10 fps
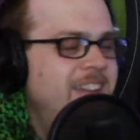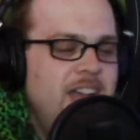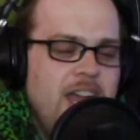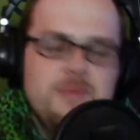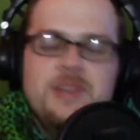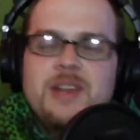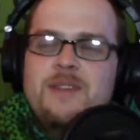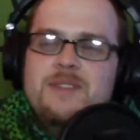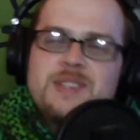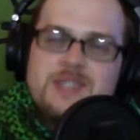I mean,
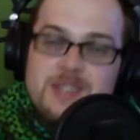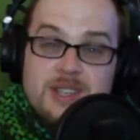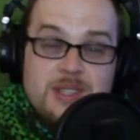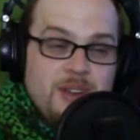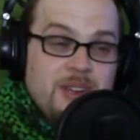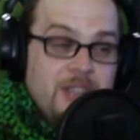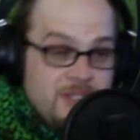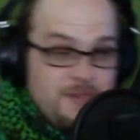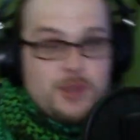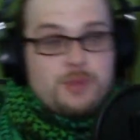obviously, guitar case,
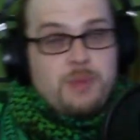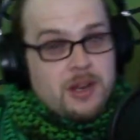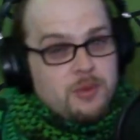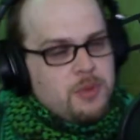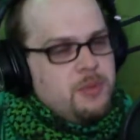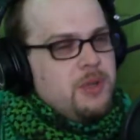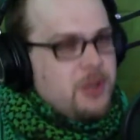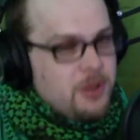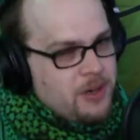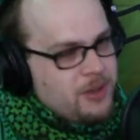false bottom with a bunch of
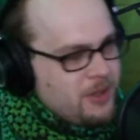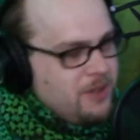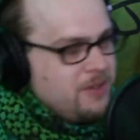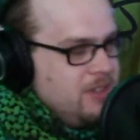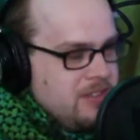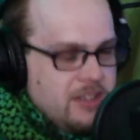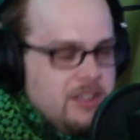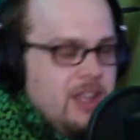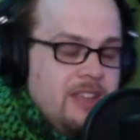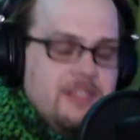other airsoft guns in
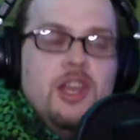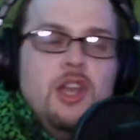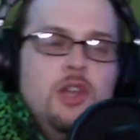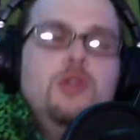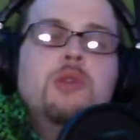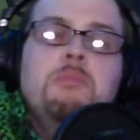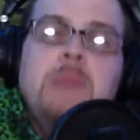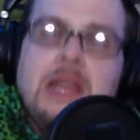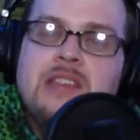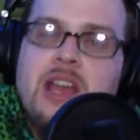it. You can
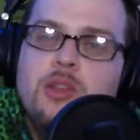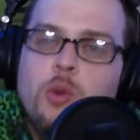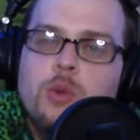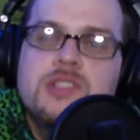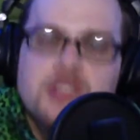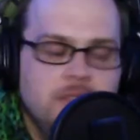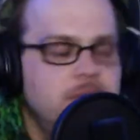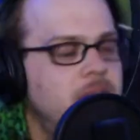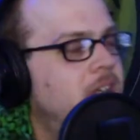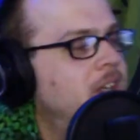make that yourself.
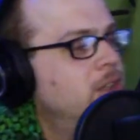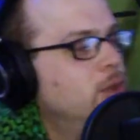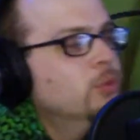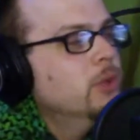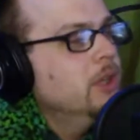You really